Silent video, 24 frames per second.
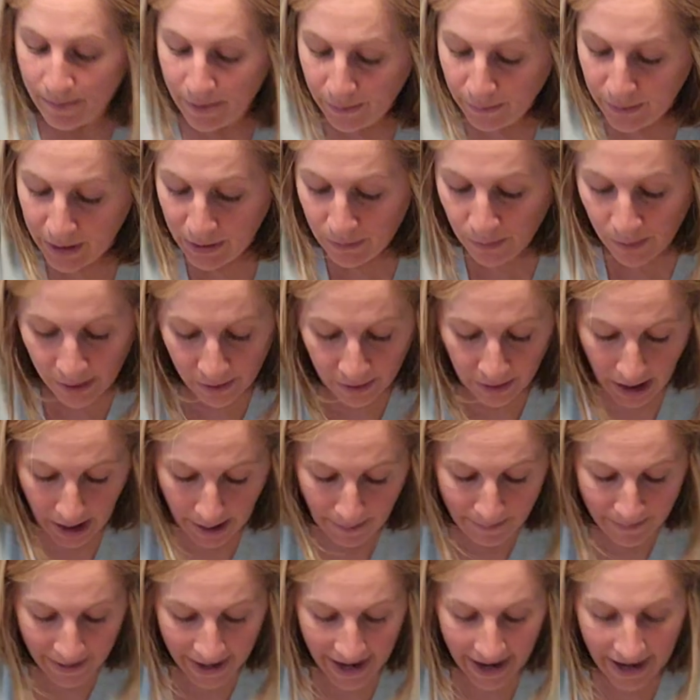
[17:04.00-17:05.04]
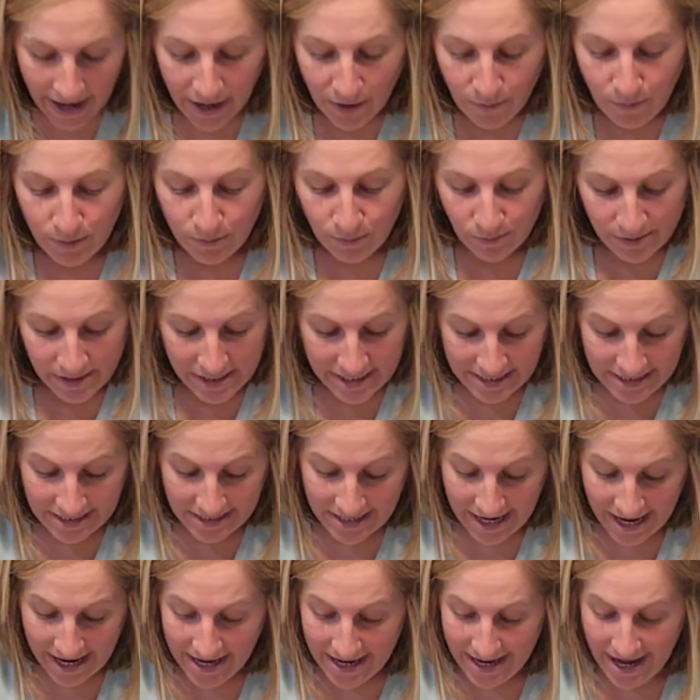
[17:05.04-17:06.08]
But we will come back when we're ready to
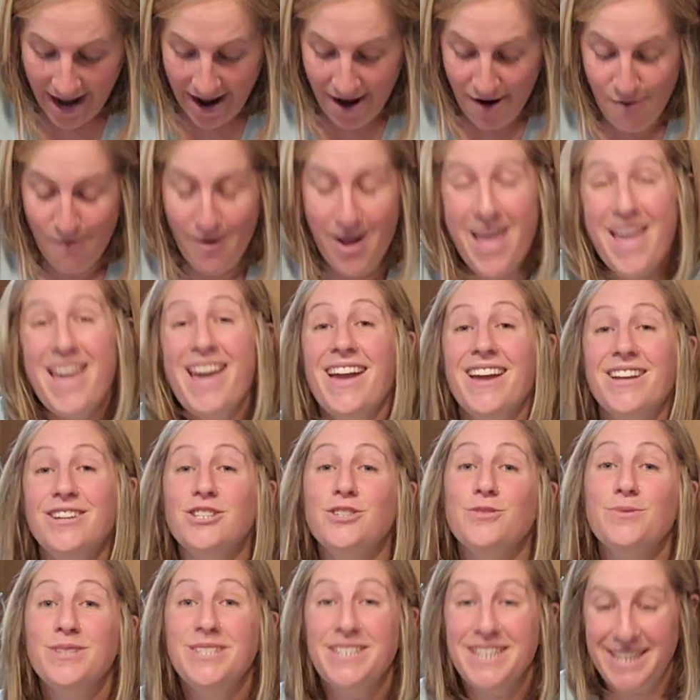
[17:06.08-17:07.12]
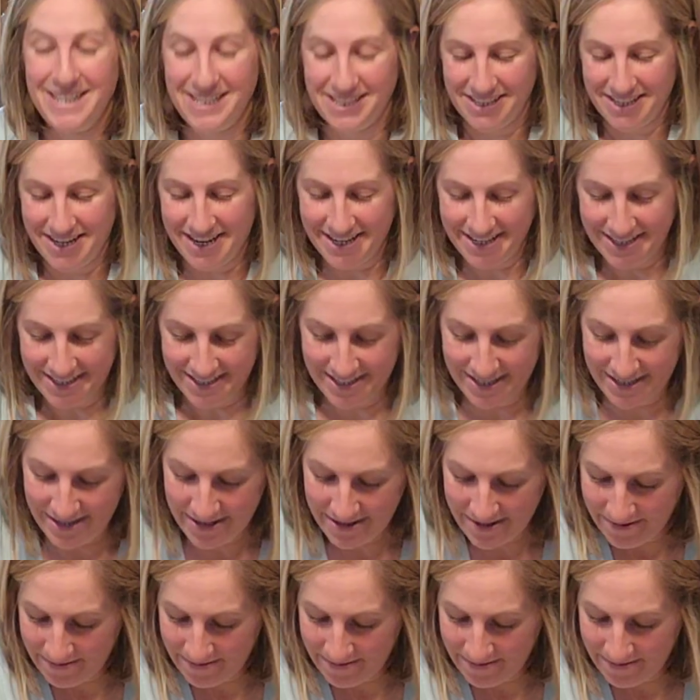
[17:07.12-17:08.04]
take it out and do a taste test.